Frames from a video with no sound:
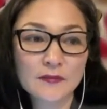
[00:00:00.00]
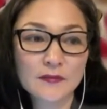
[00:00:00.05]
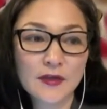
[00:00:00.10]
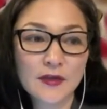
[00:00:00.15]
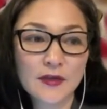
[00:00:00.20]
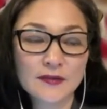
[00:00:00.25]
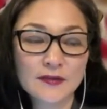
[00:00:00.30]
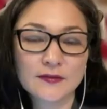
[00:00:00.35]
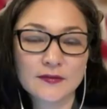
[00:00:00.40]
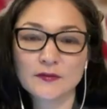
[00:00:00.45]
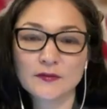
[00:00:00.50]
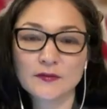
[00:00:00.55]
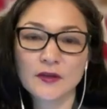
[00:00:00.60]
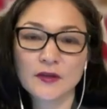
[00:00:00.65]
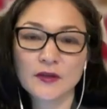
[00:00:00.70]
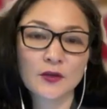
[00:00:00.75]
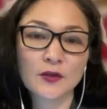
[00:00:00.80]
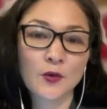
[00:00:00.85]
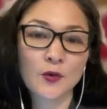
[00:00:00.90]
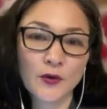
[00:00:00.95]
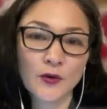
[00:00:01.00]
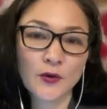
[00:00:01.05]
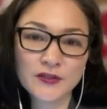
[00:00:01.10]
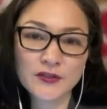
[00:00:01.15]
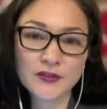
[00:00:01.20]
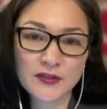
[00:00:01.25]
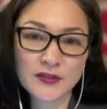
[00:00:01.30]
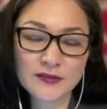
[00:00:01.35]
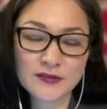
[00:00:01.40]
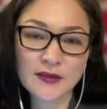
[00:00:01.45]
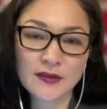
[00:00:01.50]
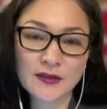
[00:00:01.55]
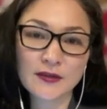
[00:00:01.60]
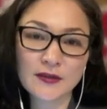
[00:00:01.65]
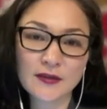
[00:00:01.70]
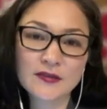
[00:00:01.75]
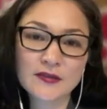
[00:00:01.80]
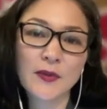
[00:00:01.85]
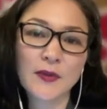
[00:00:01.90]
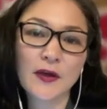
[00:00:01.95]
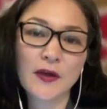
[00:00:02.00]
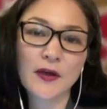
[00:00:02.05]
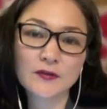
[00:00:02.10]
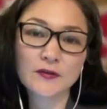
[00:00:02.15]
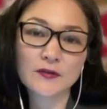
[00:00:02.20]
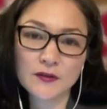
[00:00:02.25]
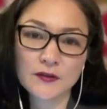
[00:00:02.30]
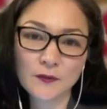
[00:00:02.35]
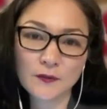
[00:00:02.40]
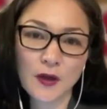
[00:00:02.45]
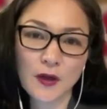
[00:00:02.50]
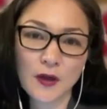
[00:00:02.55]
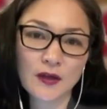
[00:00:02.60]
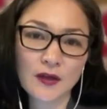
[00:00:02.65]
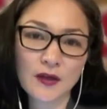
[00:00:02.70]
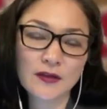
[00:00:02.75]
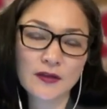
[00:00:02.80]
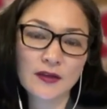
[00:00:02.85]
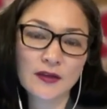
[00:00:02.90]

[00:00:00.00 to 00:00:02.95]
it's gorgeous, and it's about Tilawat,